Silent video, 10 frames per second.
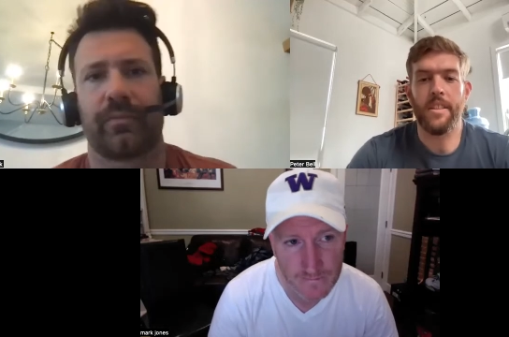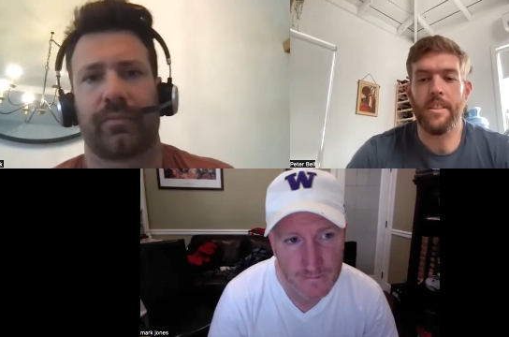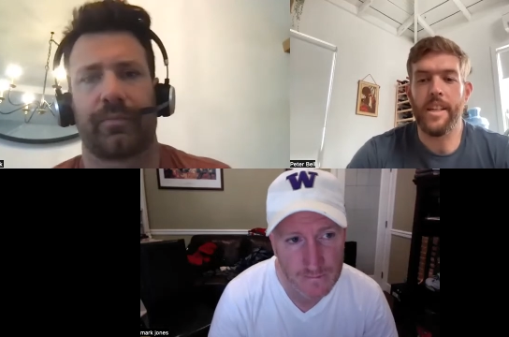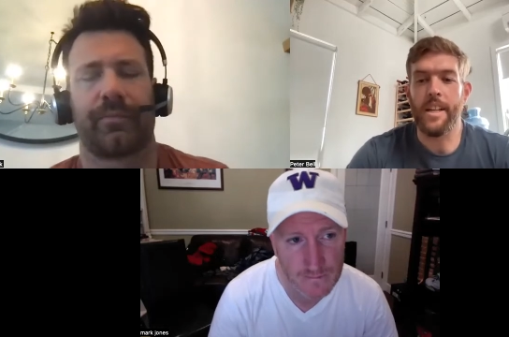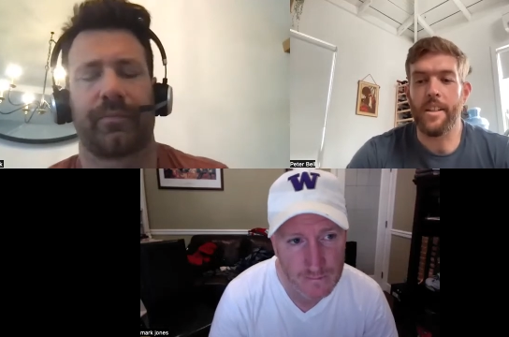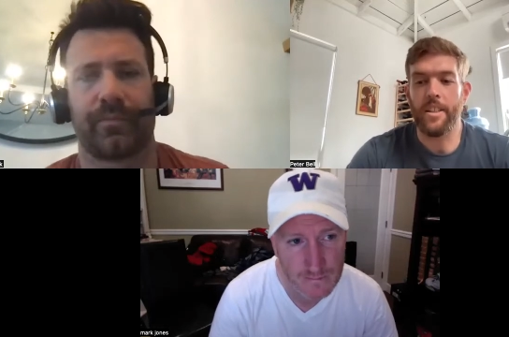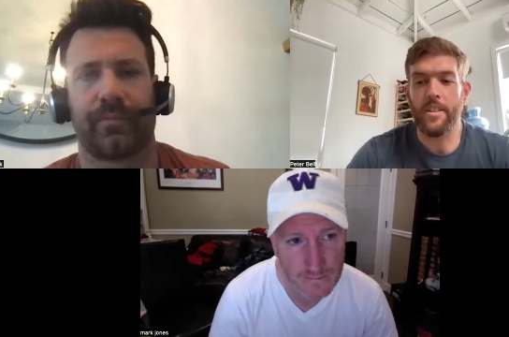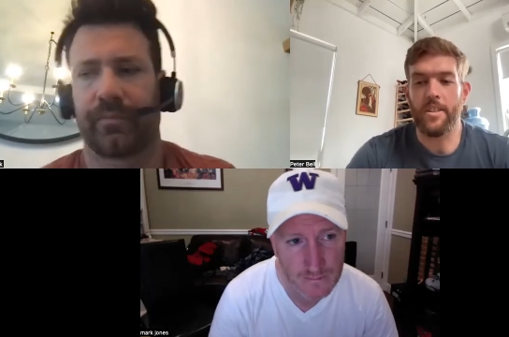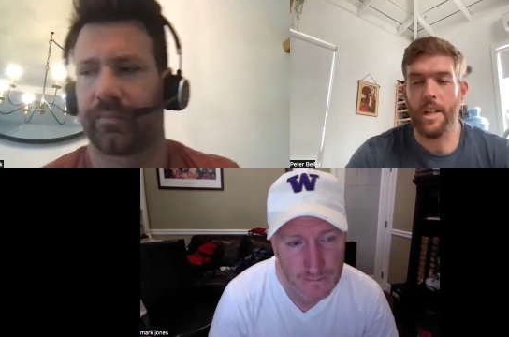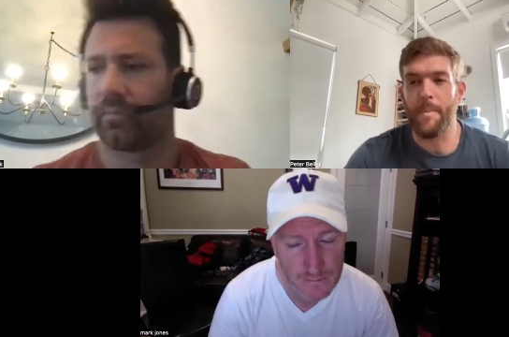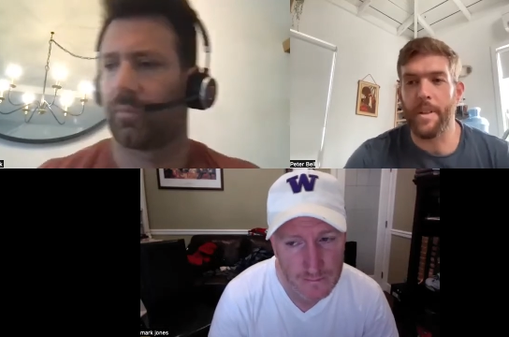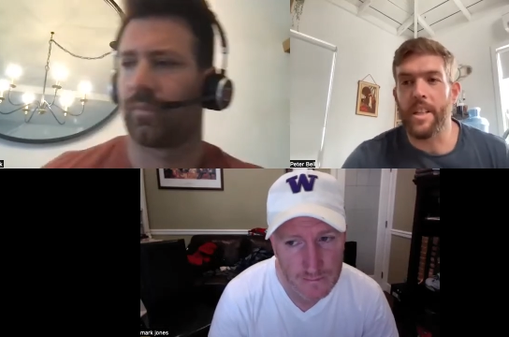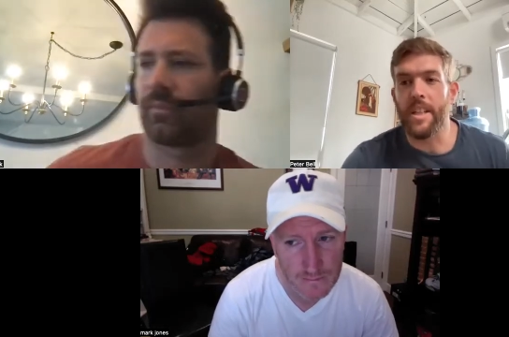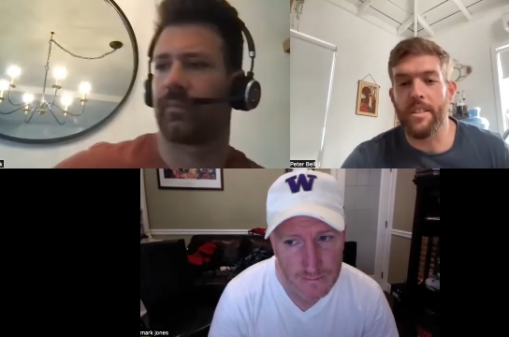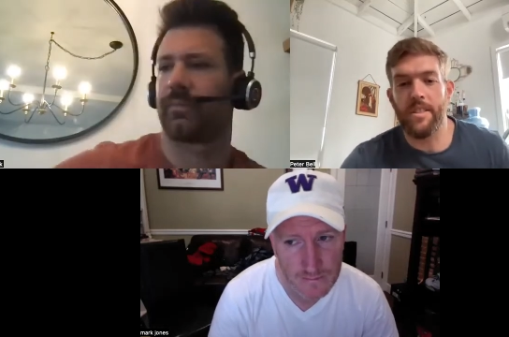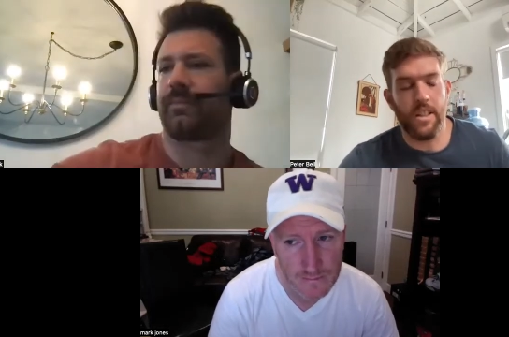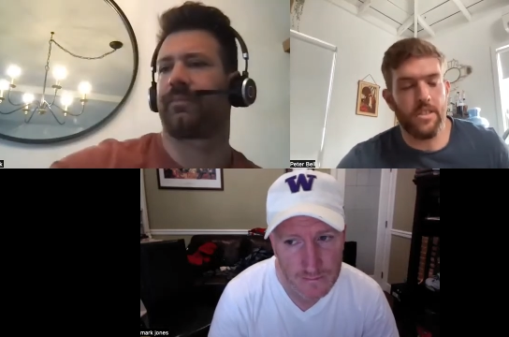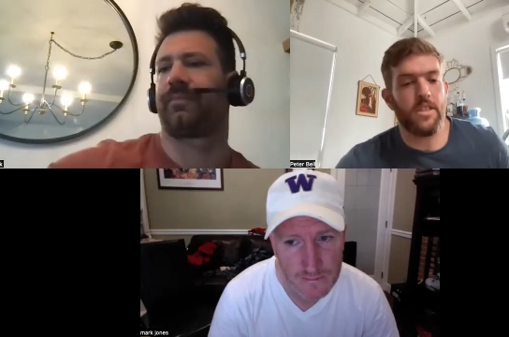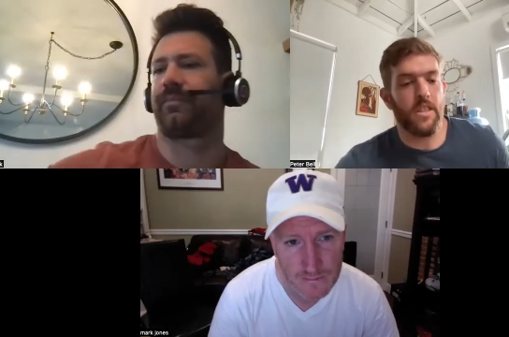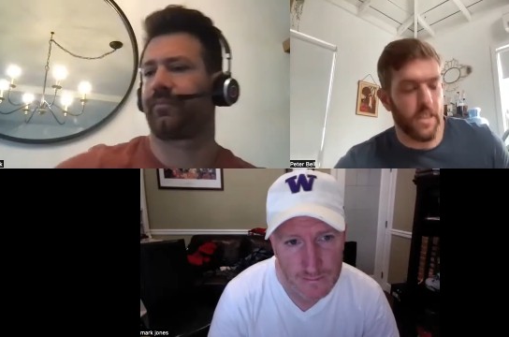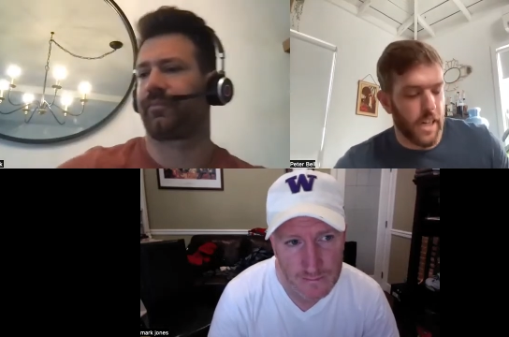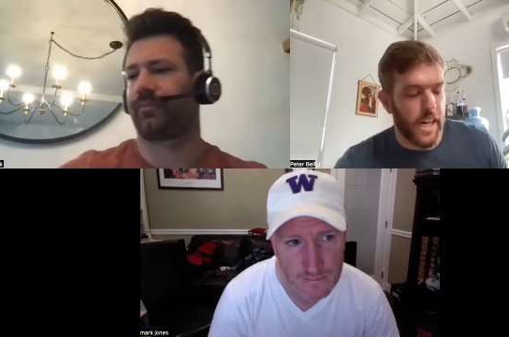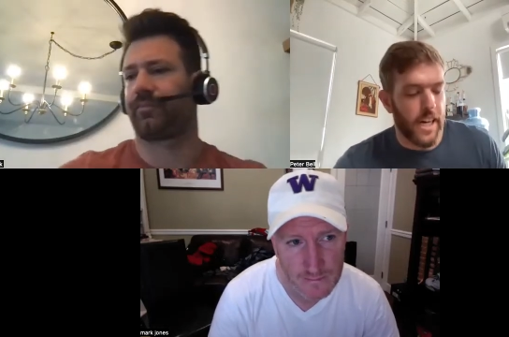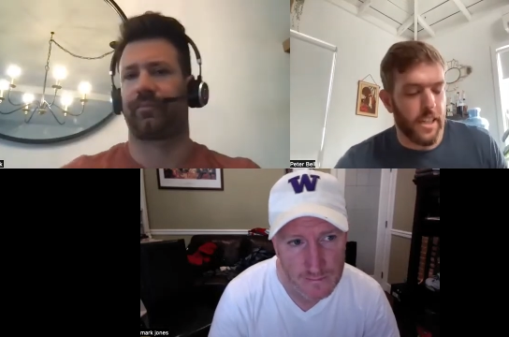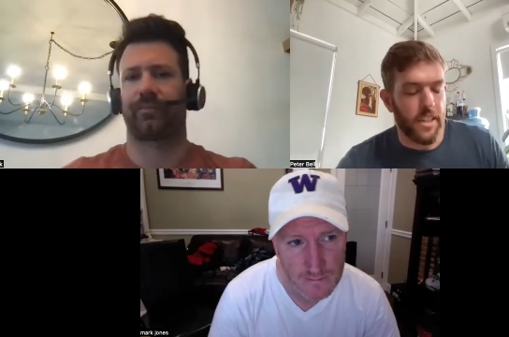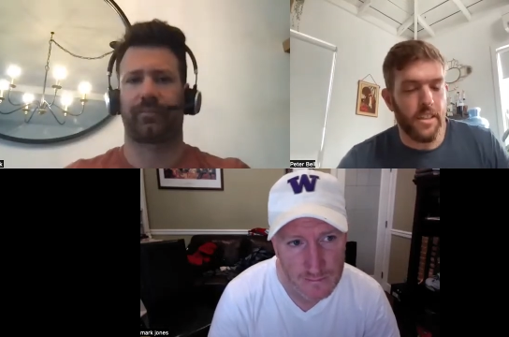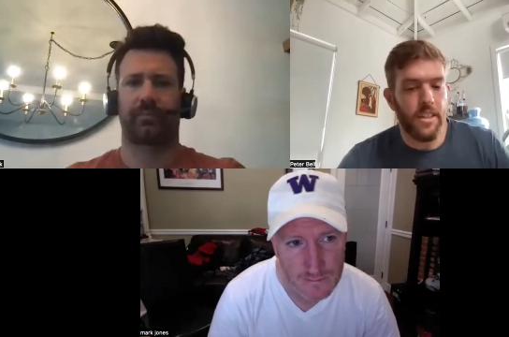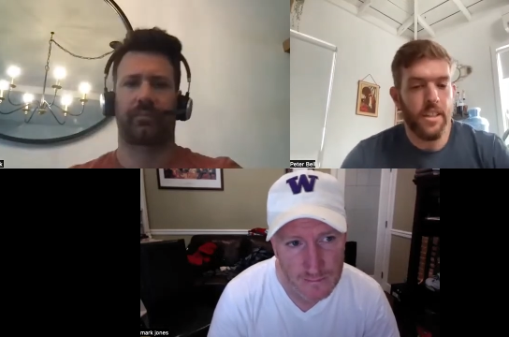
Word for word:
Speaker 1: and yeah like you're talking about the doctrine of god and